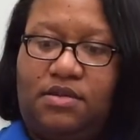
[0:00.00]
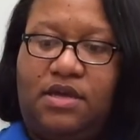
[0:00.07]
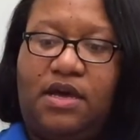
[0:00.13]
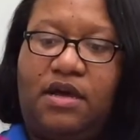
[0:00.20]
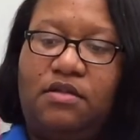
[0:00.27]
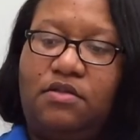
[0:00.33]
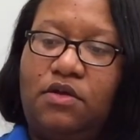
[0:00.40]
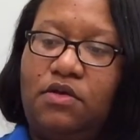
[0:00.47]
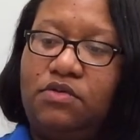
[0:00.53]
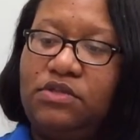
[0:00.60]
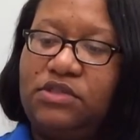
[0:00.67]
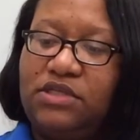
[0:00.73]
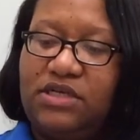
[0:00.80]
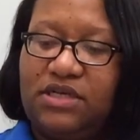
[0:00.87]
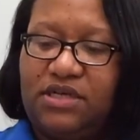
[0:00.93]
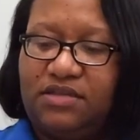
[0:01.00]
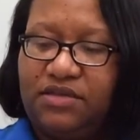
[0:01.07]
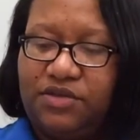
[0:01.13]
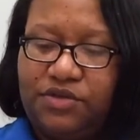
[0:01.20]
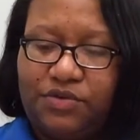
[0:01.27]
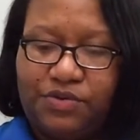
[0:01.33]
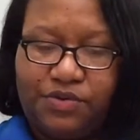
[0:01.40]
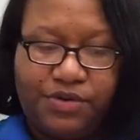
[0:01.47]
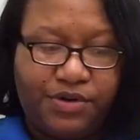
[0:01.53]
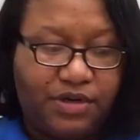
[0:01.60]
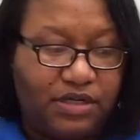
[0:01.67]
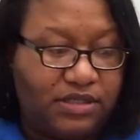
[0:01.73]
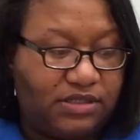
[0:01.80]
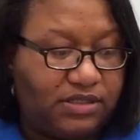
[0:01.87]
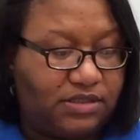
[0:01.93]
how long to cut the yarn,
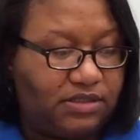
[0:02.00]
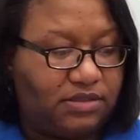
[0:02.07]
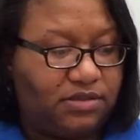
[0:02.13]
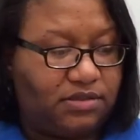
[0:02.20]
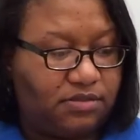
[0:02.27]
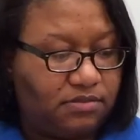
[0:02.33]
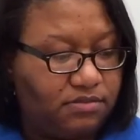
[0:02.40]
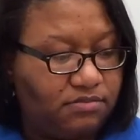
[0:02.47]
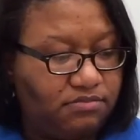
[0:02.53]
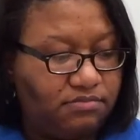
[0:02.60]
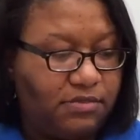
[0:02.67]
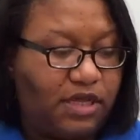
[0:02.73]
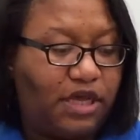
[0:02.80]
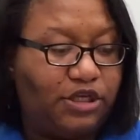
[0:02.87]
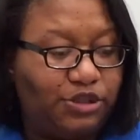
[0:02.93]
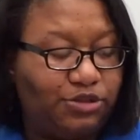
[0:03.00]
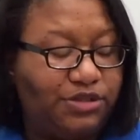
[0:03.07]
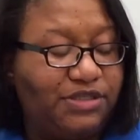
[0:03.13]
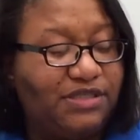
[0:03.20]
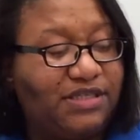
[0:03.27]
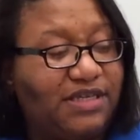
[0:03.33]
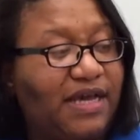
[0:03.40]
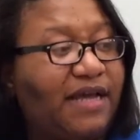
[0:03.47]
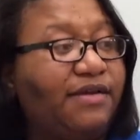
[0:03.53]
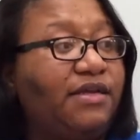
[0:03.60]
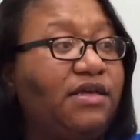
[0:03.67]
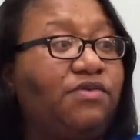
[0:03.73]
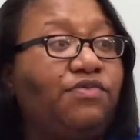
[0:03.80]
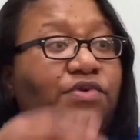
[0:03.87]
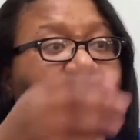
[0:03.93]
because as you can see, I
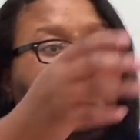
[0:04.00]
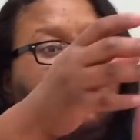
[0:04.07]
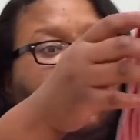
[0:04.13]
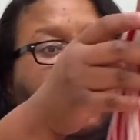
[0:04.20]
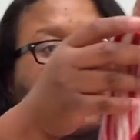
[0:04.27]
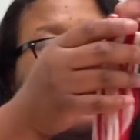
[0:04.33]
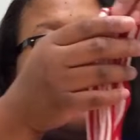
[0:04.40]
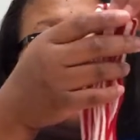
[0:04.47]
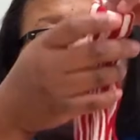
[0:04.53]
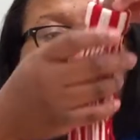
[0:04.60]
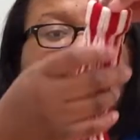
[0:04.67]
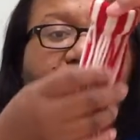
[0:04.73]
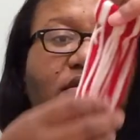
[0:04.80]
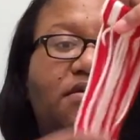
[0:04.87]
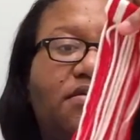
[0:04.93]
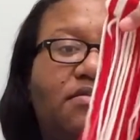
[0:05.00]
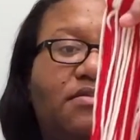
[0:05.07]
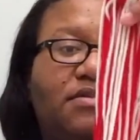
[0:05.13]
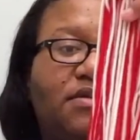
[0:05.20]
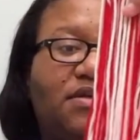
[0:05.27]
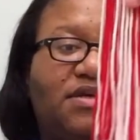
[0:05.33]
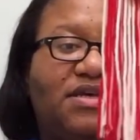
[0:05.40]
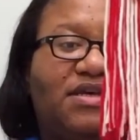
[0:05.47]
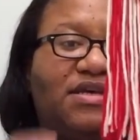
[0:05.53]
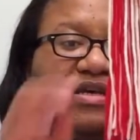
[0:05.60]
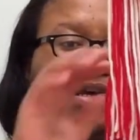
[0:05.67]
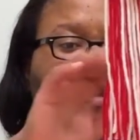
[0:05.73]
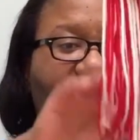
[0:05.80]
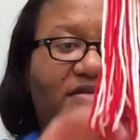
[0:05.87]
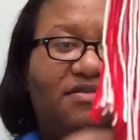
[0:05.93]
did one that's already done.
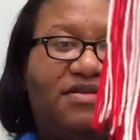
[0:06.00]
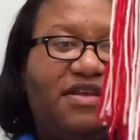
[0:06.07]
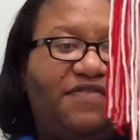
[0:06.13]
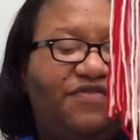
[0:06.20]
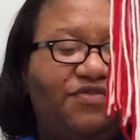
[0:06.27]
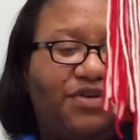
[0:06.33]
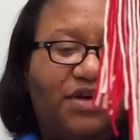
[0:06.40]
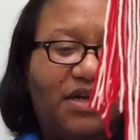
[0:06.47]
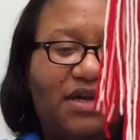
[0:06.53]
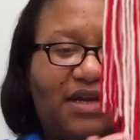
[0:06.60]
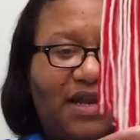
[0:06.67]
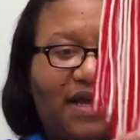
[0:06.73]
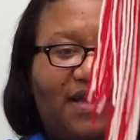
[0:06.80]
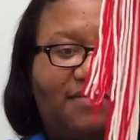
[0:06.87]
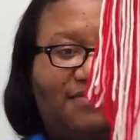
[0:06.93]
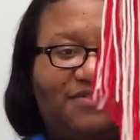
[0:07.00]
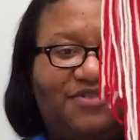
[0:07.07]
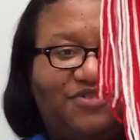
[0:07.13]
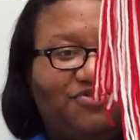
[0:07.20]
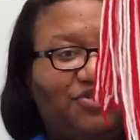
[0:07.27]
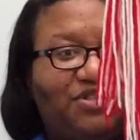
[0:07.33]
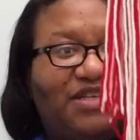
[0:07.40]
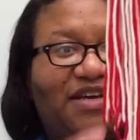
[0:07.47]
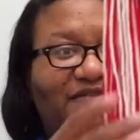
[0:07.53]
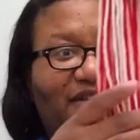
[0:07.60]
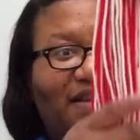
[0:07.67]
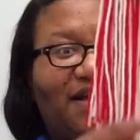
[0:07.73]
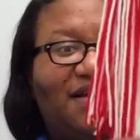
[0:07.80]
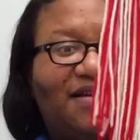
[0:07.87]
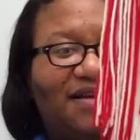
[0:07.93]
And if you cut a lot, you just have a
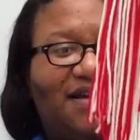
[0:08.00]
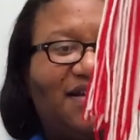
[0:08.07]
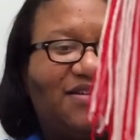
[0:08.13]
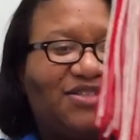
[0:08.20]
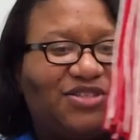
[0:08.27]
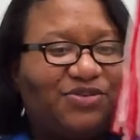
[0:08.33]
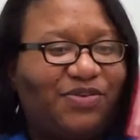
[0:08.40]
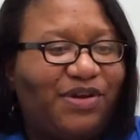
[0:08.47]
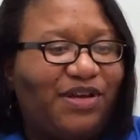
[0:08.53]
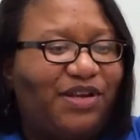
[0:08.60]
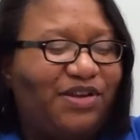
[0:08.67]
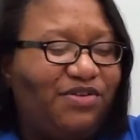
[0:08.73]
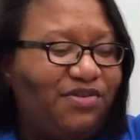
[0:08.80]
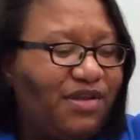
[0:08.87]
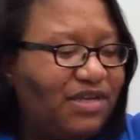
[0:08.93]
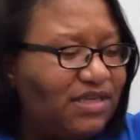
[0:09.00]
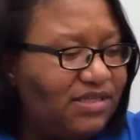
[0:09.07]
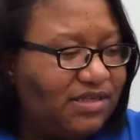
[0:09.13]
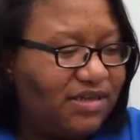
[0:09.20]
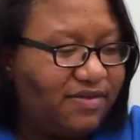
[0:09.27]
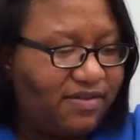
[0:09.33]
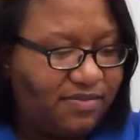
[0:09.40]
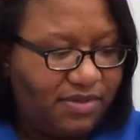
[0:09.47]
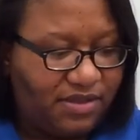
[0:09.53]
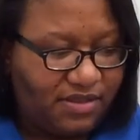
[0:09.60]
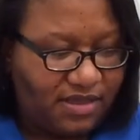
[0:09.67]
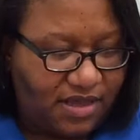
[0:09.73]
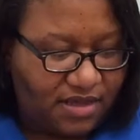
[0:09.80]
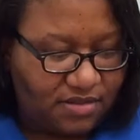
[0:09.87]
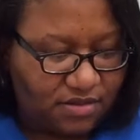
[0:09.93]
lot of strand, and it doesn't have to be
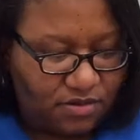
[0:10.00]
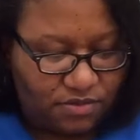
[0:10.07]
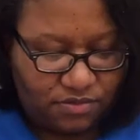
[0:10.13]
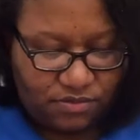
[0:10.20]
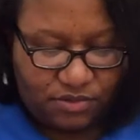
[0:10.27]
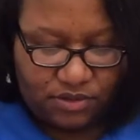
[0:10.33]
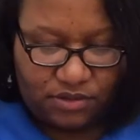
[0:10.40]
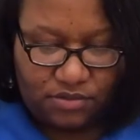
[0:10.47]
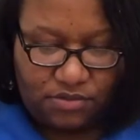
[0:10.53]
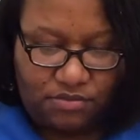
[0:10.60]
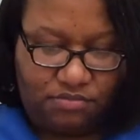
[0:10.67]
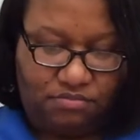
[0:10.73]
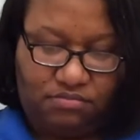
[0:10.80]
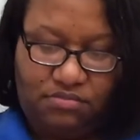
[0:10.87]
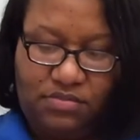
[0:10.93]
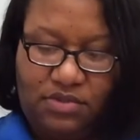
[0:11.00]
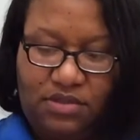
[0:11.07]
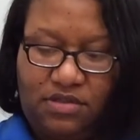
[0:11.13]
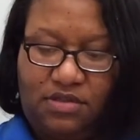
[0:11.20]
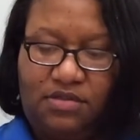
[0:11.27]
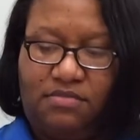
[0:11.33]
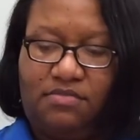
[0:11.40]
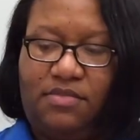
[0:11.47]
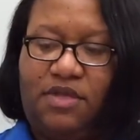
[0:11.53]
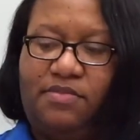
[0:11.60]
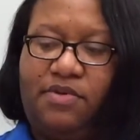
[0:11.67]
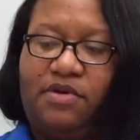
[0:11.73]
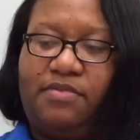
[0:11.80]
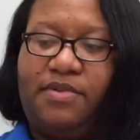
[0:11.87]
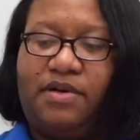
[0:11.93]
that long. So maybe
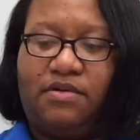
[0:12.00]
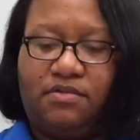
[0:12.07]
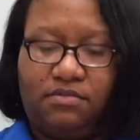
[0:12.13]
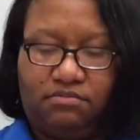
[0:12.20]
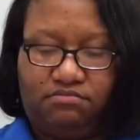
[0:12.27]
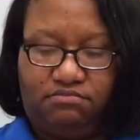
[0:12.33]
about